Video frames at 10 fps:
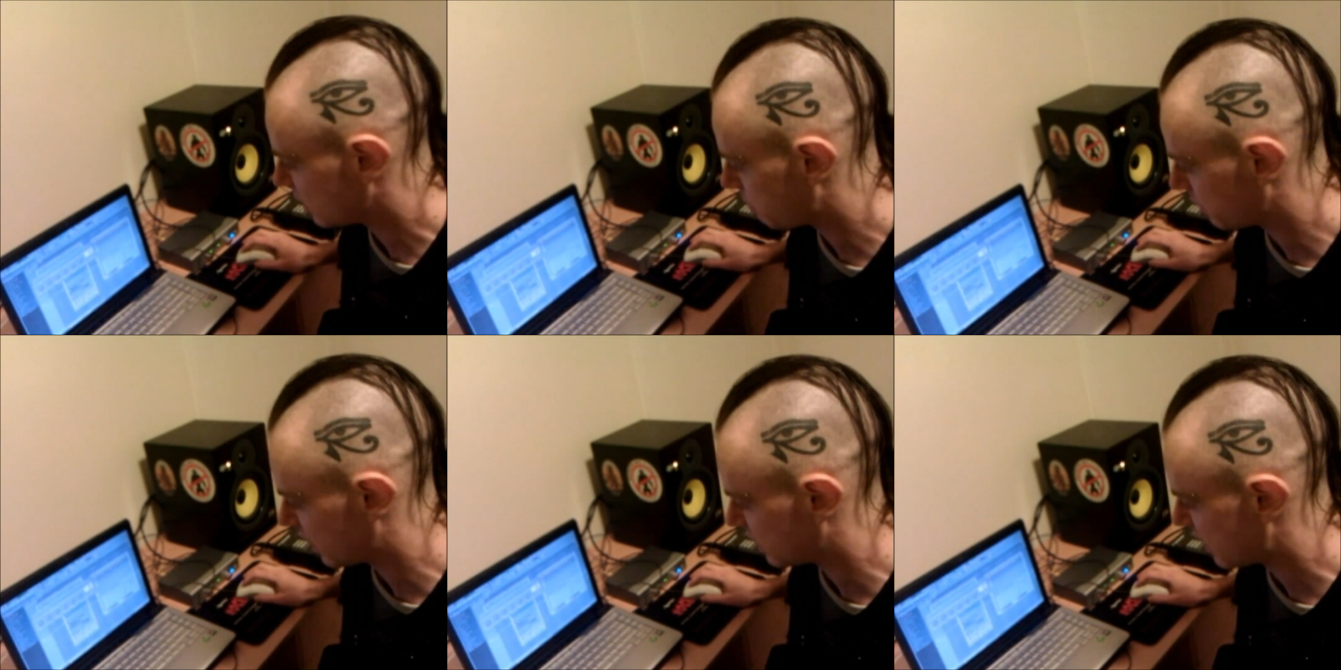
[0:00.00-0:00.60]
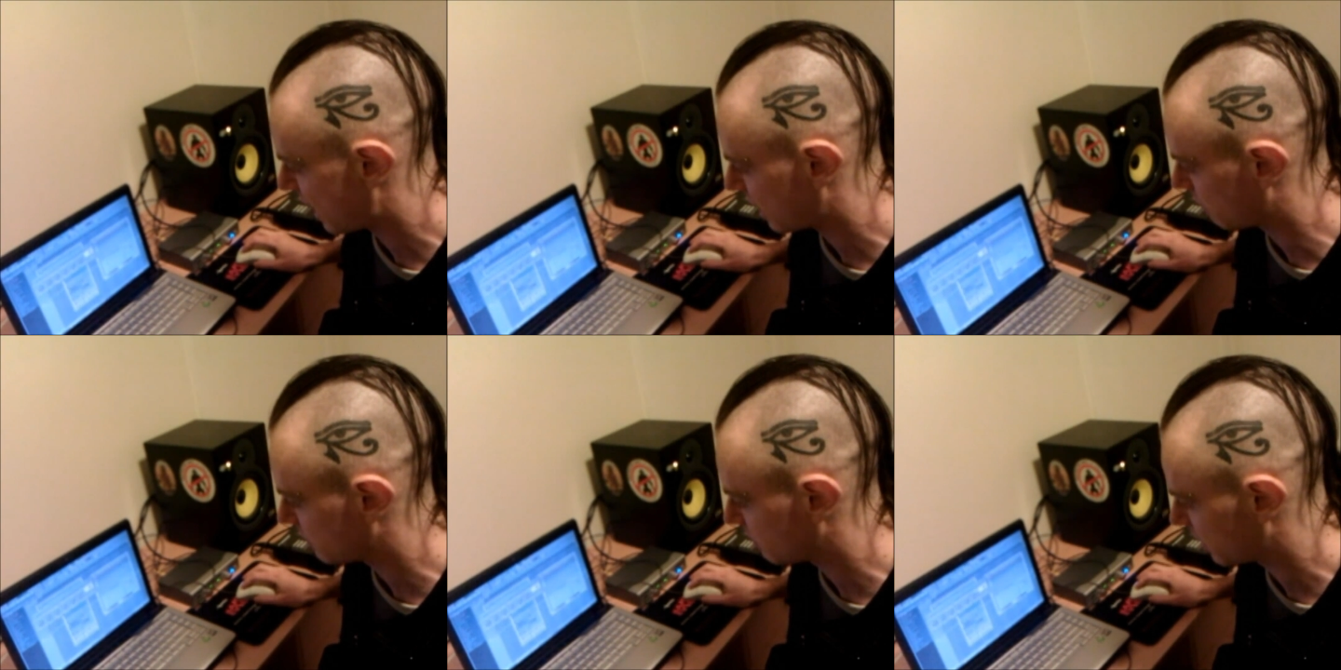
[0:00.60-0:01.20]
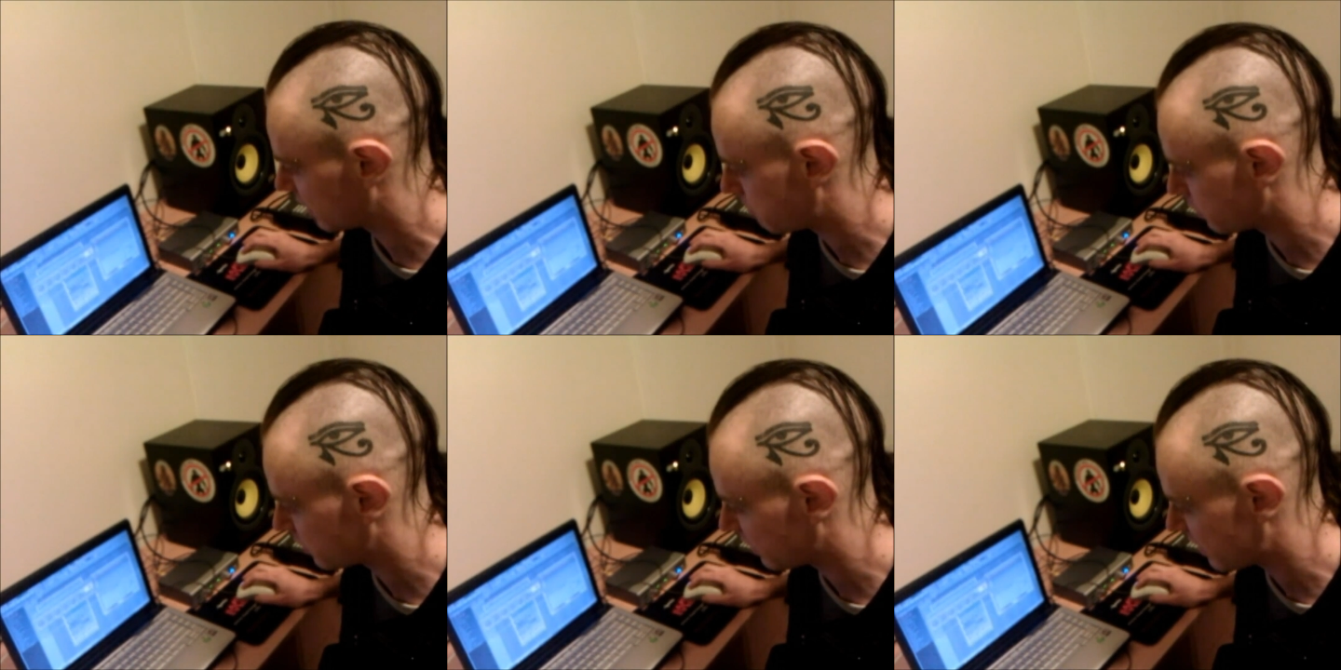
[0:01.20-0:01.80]
once you put the attack up. So we're going to
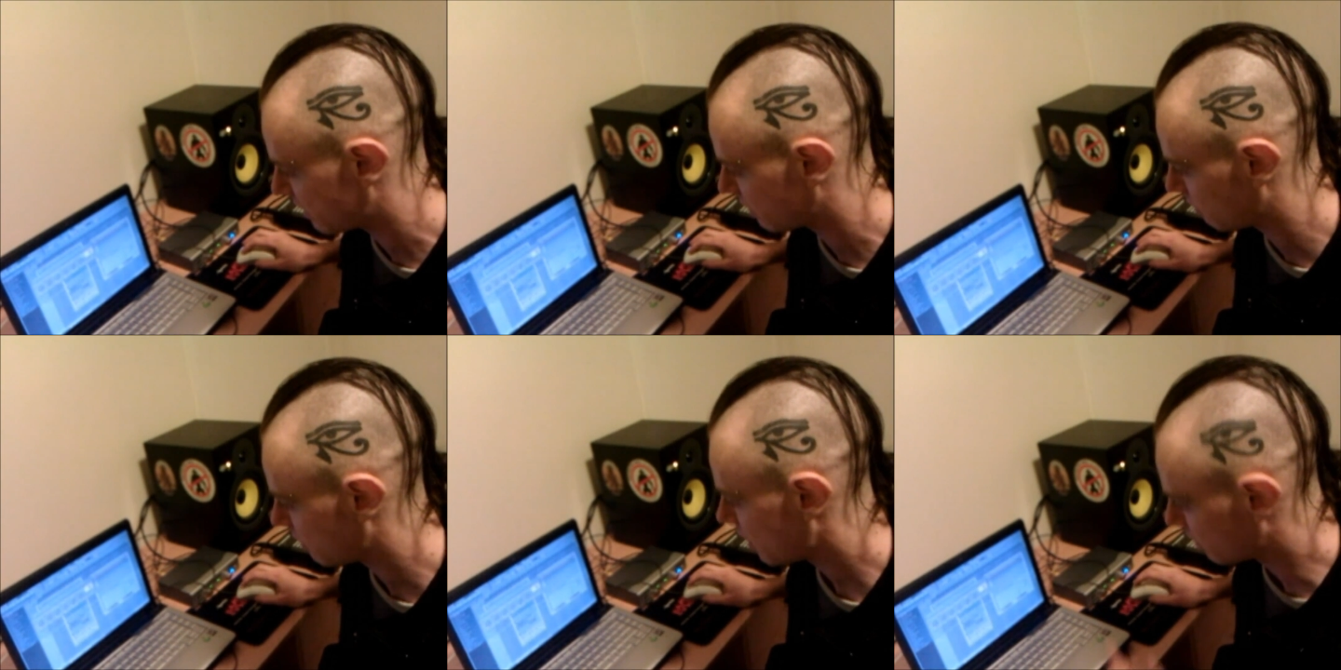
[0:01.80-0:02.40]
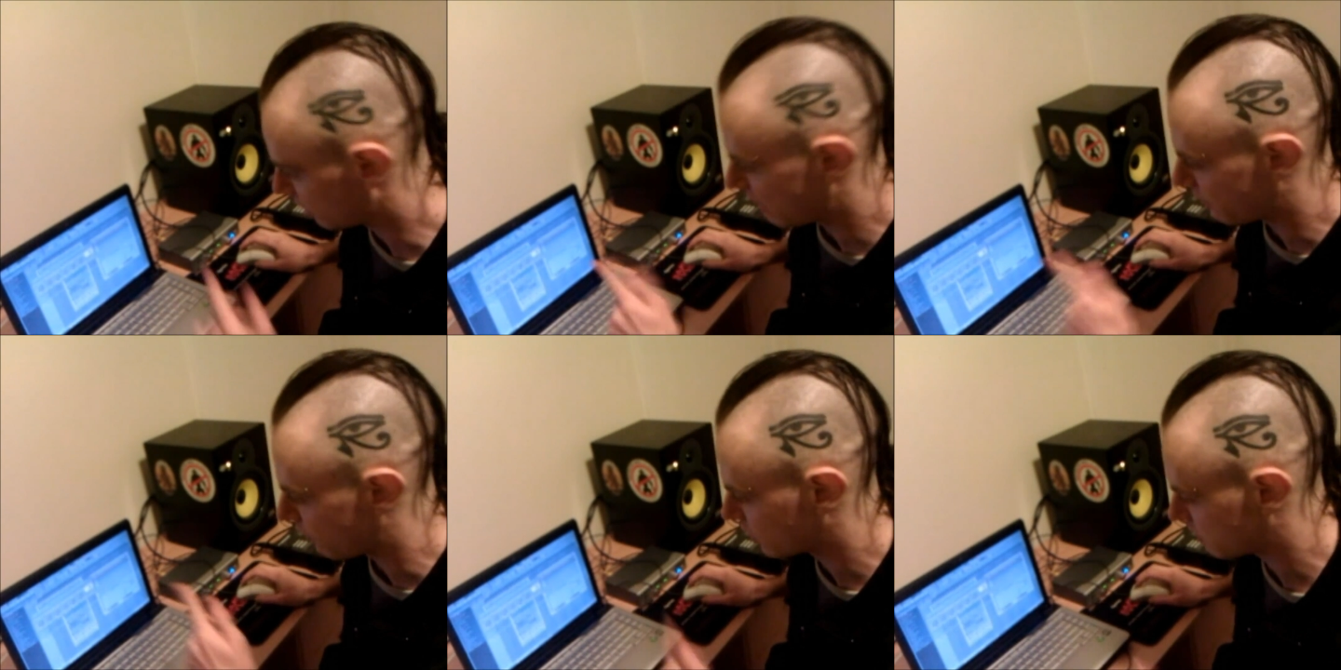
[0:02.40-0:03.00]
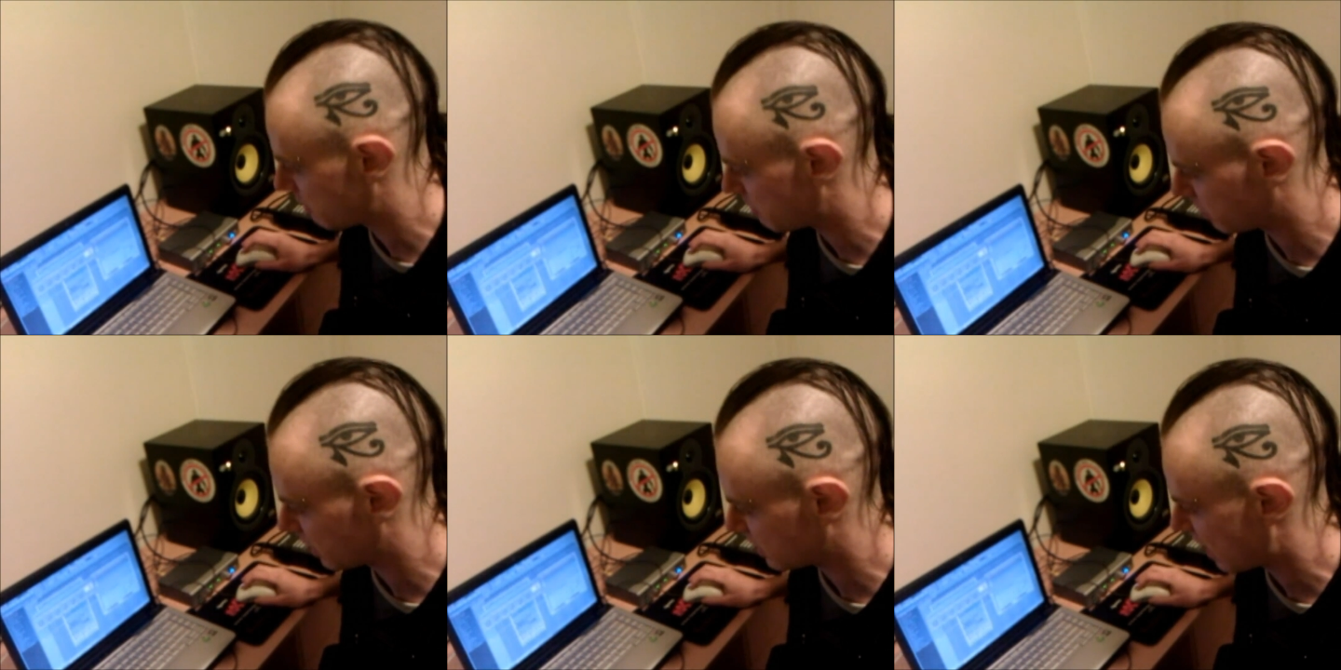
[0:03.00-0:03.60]
put down the level, because when we
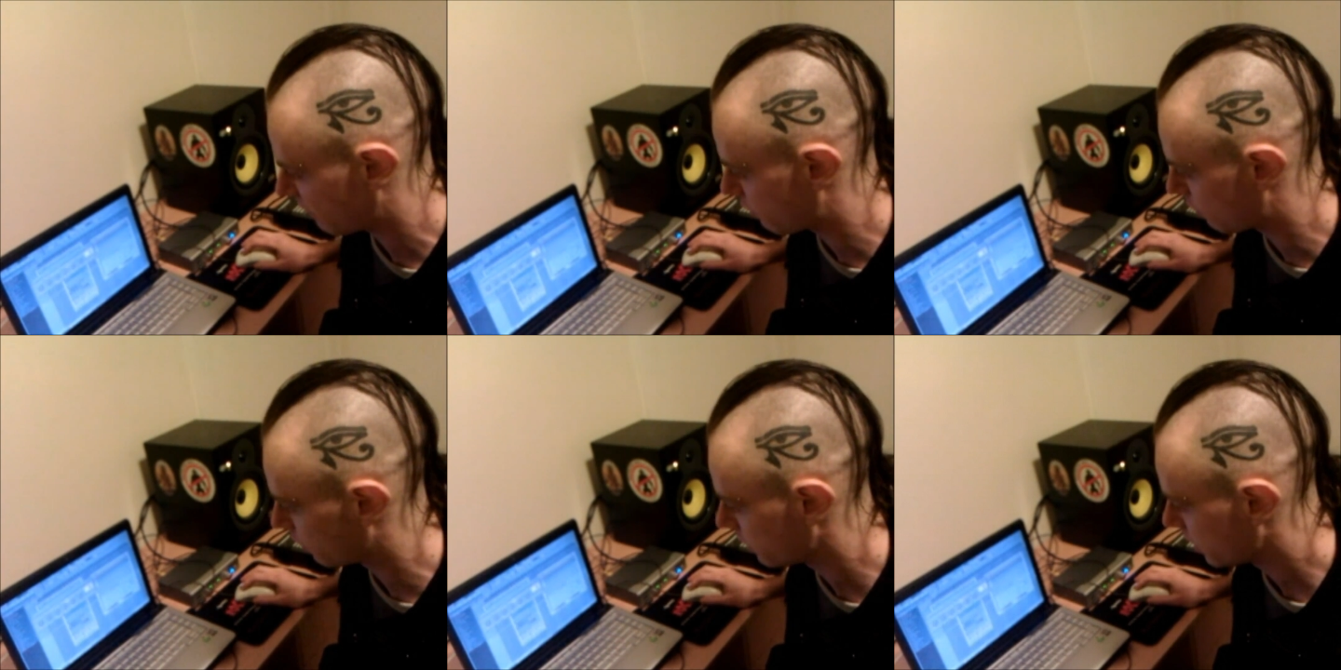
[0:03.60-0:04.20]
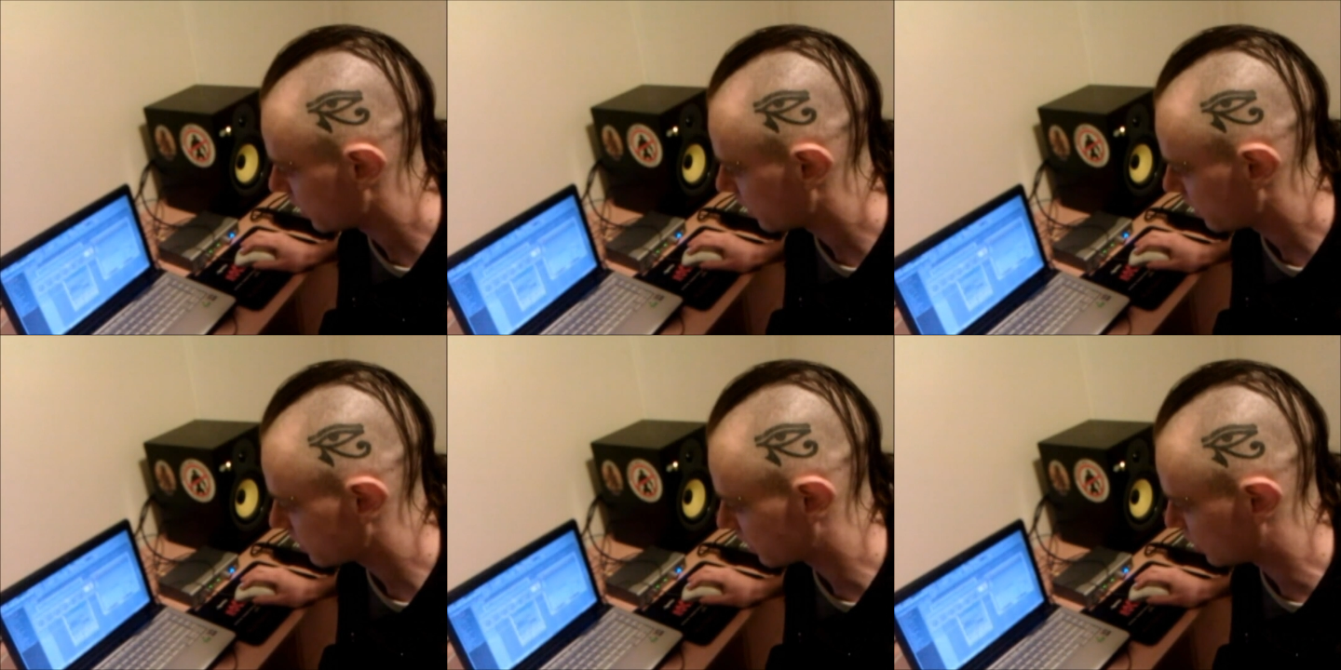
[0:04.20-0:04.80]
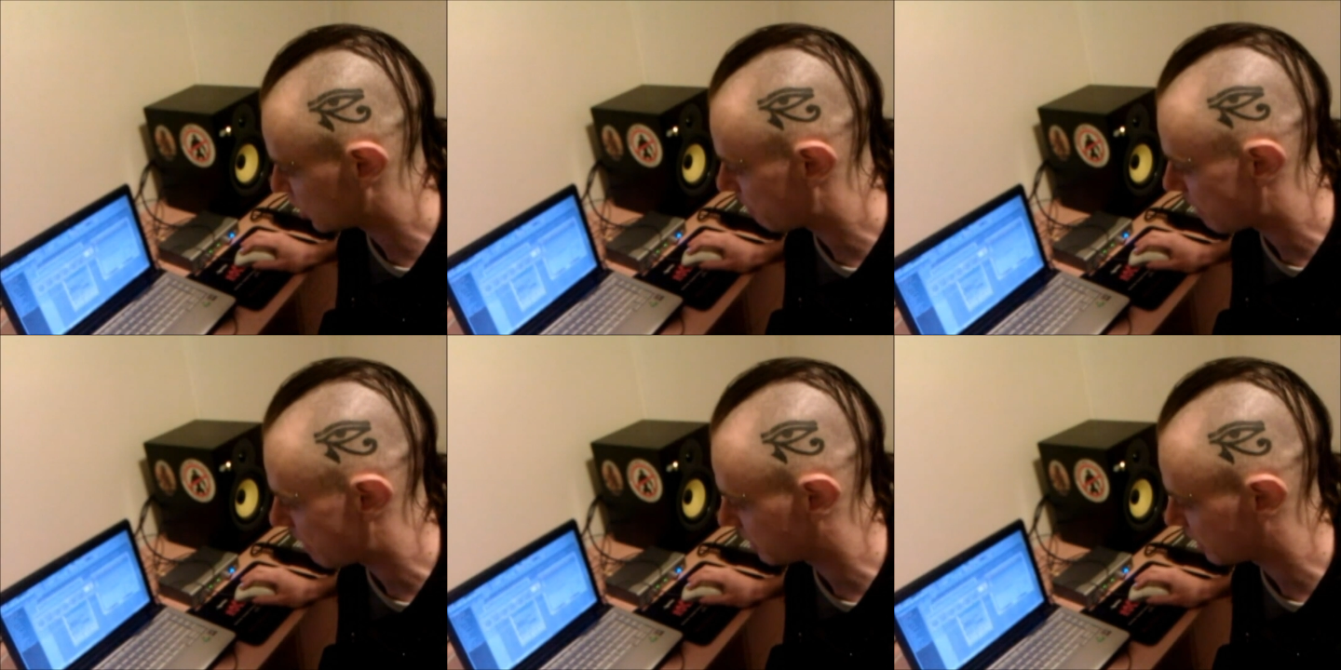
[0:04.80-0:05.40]
put the attack forward, it's going to
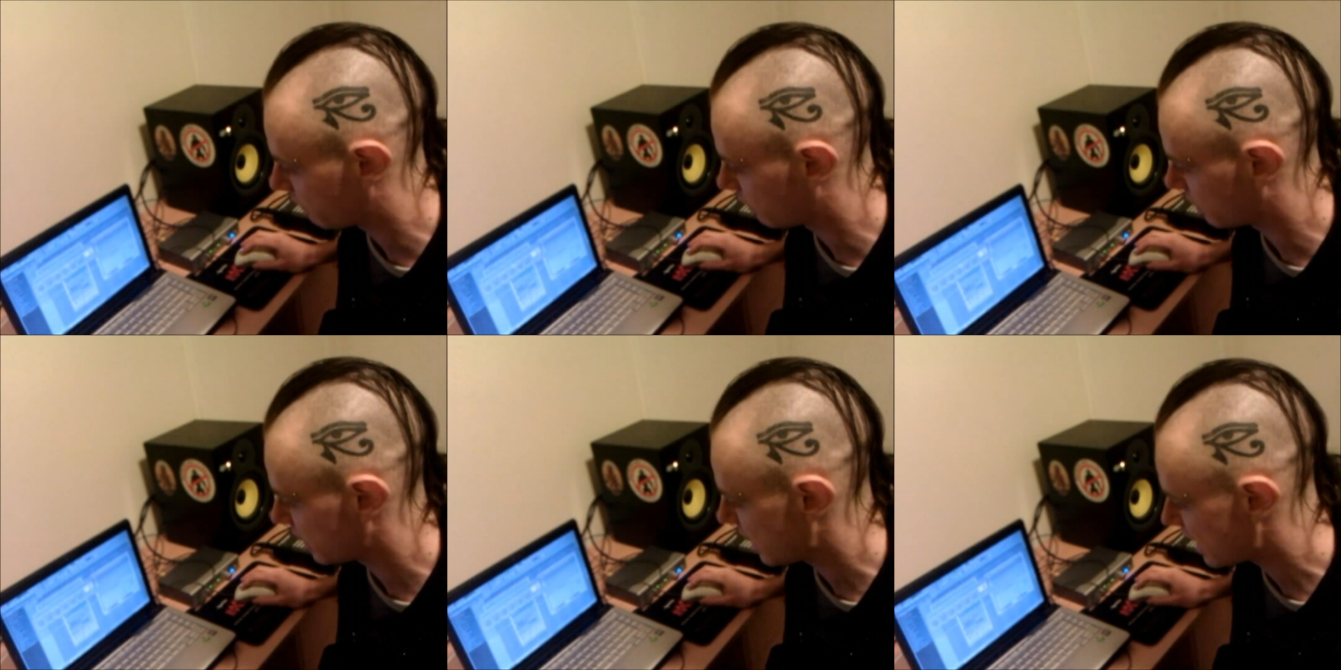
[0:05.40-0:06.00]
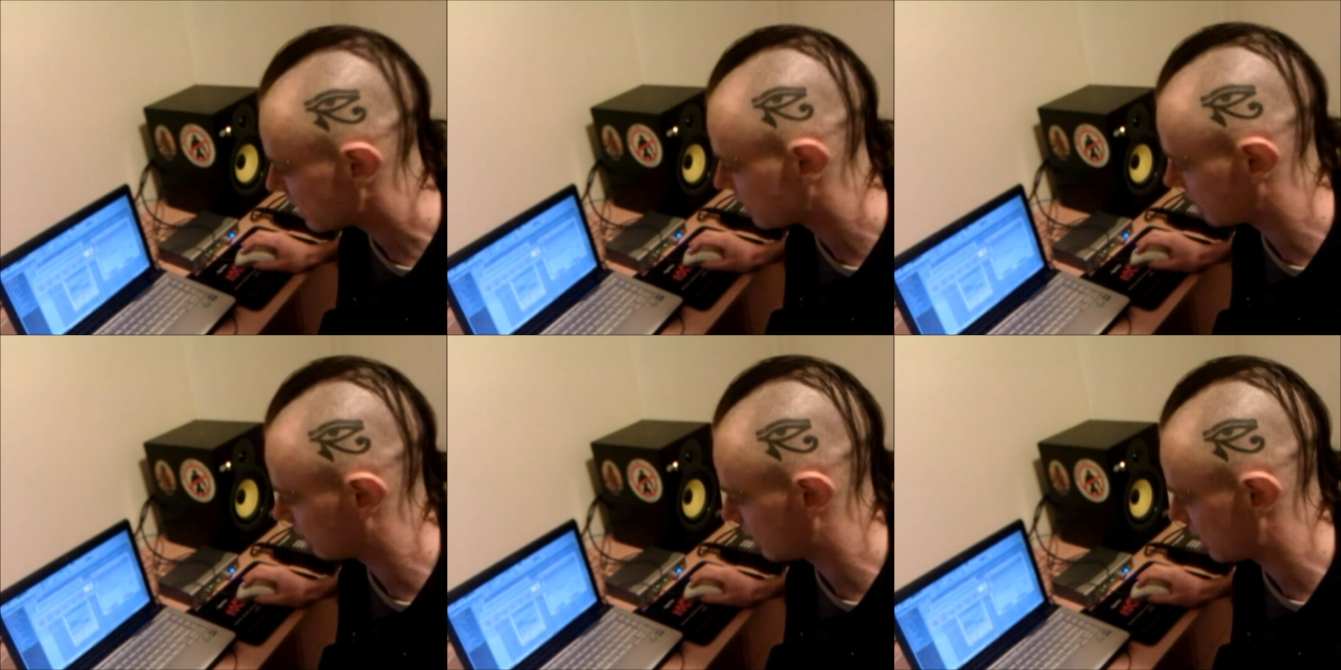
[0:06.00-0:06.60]
jump up in level, and instantly